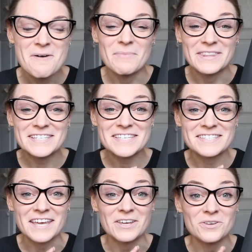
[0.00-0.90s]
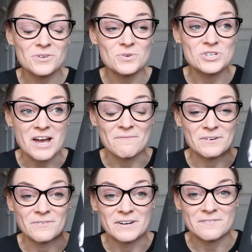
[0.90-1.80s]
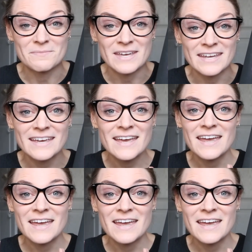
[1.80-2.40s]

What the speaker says: But this is a huge comfort read for me.